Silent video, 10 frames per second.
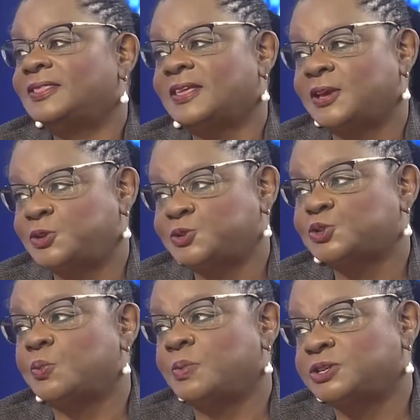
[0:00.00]
Thank you
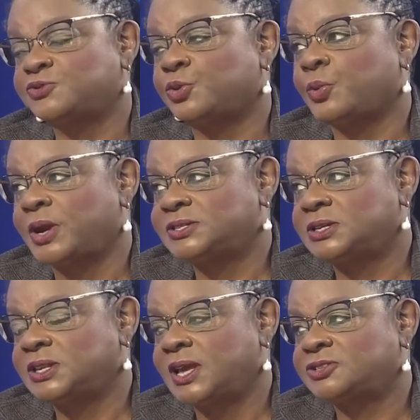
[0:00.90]
so much for
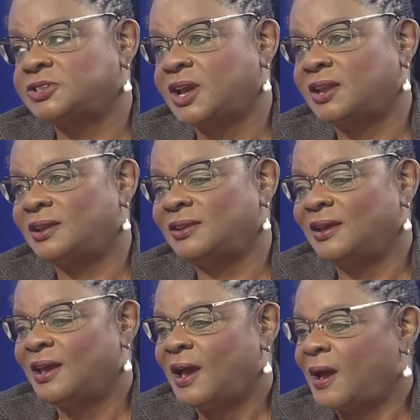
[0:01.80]
raising that, Shannon.
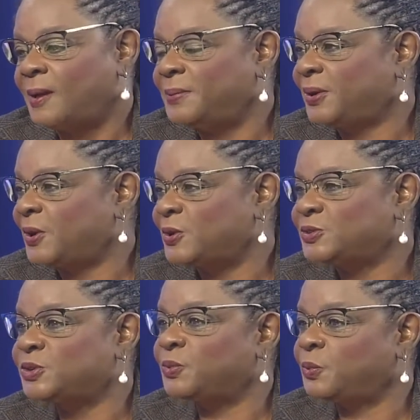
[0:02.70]

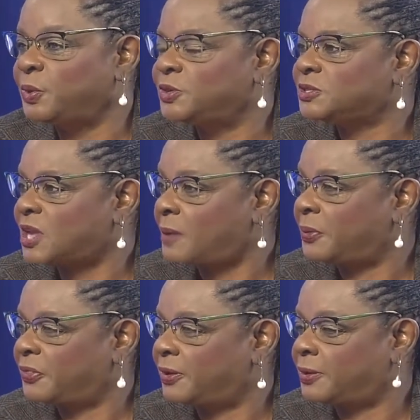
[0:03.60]
Because when you stop
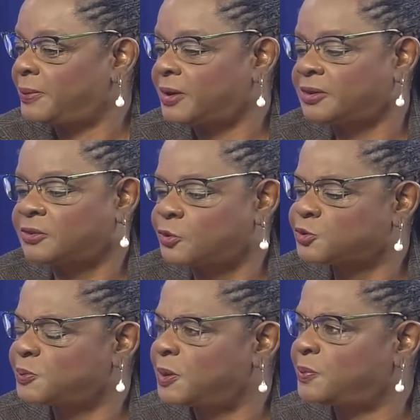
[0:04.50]
and think about it,
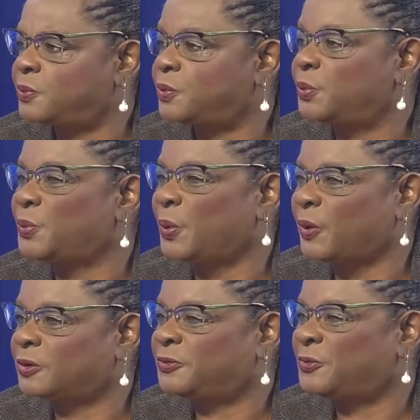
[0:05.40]
those people who
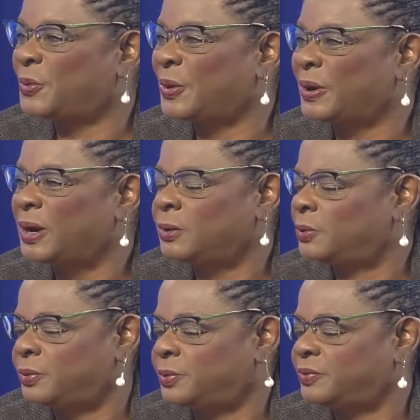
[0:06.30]

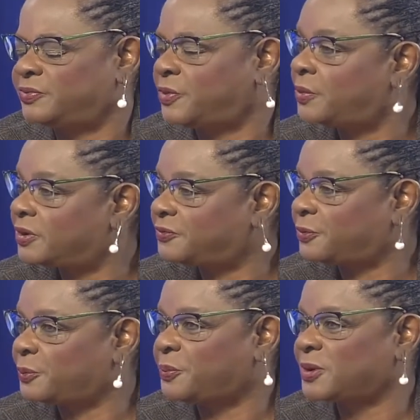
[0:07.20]
who voted
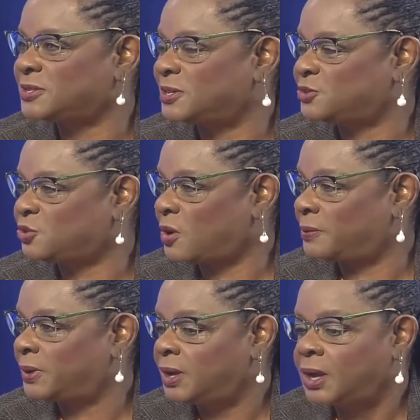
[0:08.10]
for President Trump,